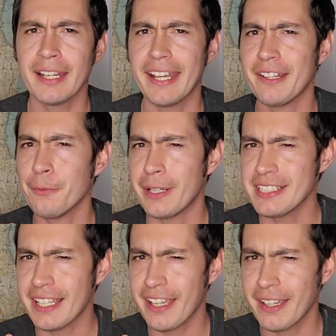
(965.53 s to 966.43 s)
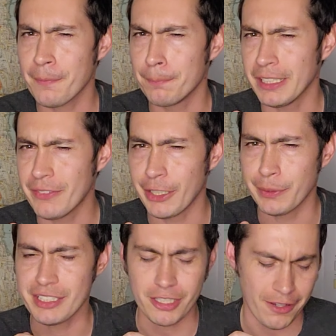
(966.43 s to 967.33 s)
And when I say I believe I know
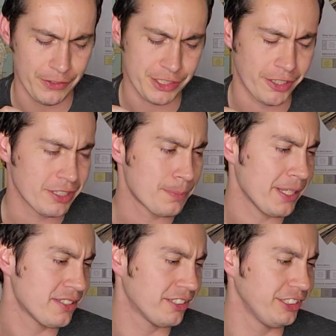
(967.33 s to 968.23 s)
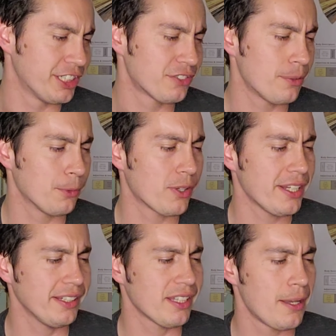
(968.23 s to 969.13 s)
what these coffees are, it's basically just from
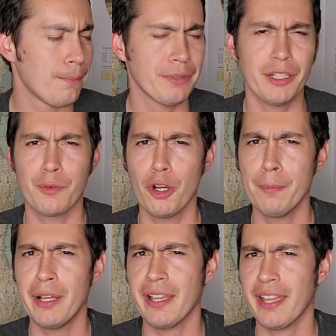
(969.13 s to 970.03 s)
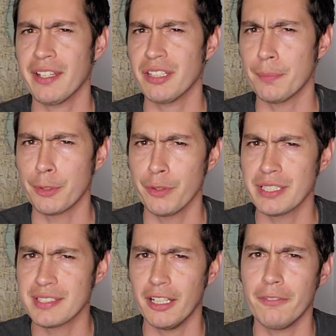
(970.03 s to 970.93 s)
grinding them. The aroma and the brew
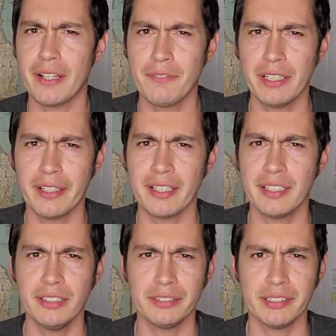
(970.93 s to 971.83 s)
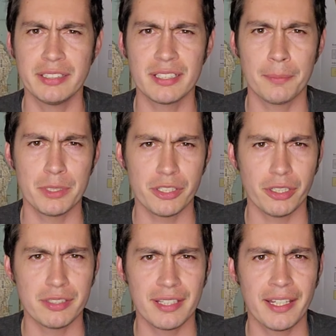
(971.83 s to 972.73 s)
itself, I feel like, yielded some
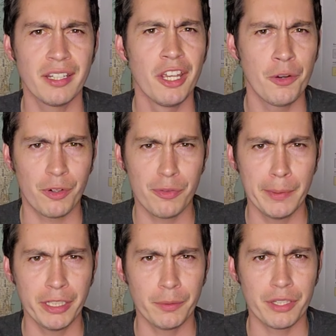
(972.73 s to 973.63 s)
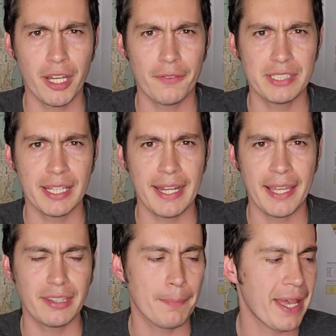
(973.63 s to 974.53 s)
results that were familiar with coffees I'd
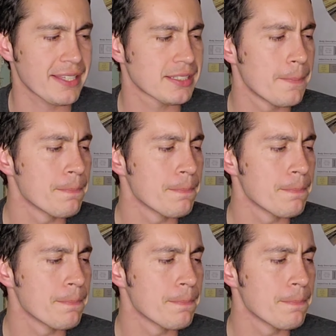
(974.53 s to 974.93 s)
had in the past.